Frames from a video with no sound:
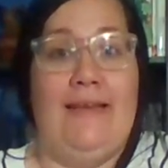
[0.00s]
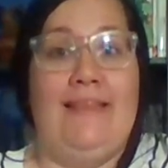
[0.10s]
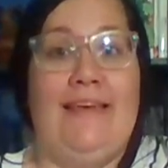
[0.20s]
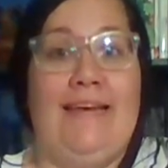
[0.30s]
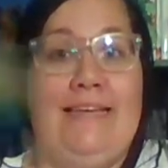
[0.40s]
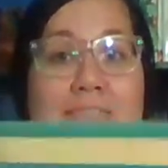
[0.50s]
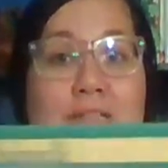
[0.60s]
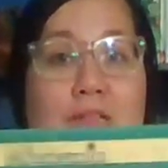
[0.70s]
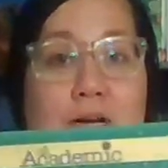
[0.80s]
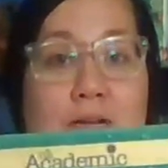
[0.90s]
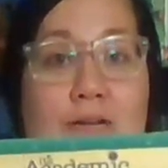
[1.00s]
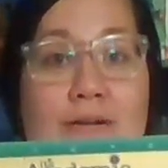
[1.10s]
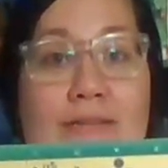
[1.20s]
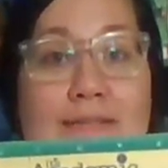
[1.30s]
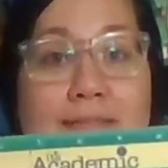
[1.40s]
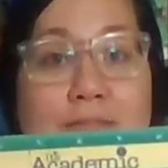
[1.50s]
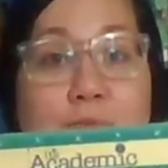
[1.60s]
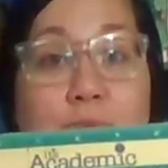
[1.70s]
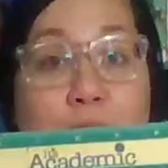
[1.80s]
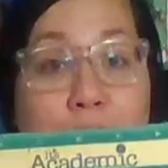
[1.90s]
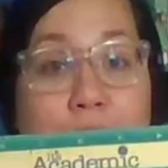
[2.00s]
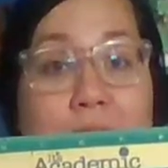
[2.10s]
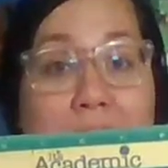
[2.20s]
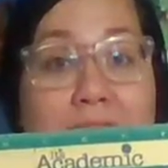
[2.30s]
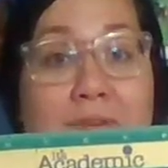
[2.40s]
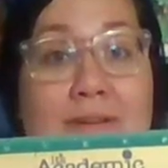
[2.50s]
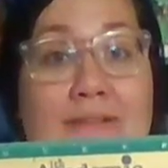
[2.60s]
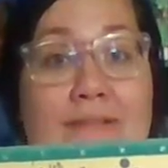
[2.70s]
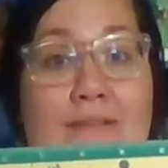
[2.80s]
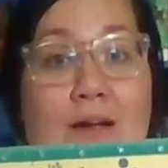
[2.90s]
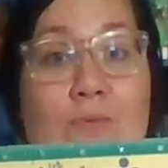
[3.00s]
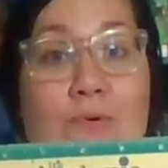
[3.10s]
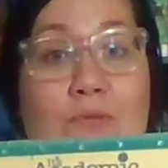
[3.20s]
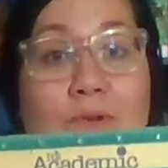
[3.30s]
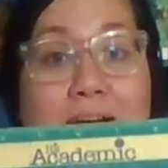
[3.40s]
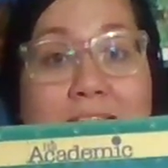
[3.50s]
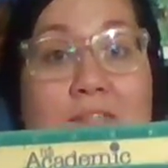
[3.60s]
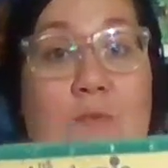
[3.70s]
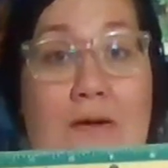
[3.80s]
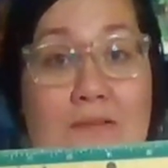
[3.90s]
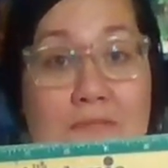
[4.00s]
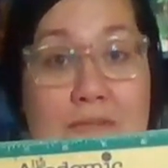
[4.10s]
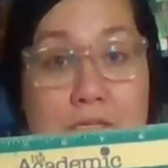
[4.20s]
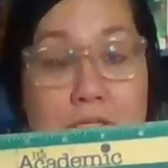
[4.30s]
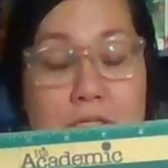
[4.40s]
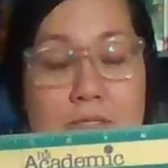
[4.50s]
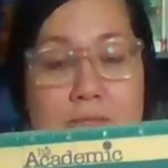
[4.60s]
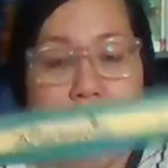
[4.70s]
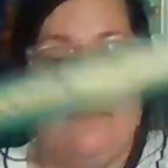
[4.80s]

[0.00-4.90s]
That is longer than this ruler, my friends. A ruler has 12 inches.